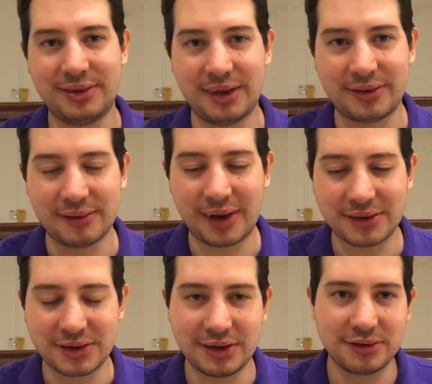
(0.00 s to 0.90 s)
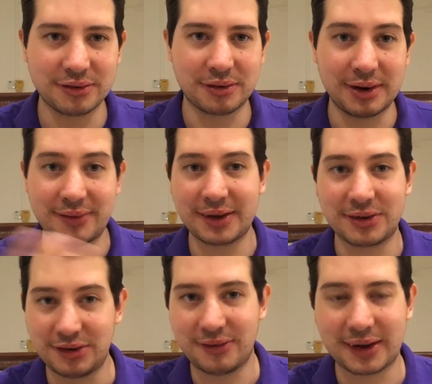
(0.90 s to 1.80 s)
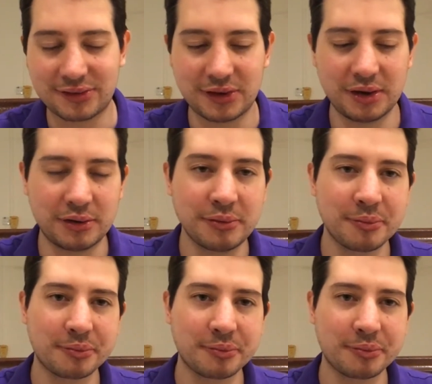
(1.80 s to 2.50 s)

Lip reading: disadvantage or advantage of external,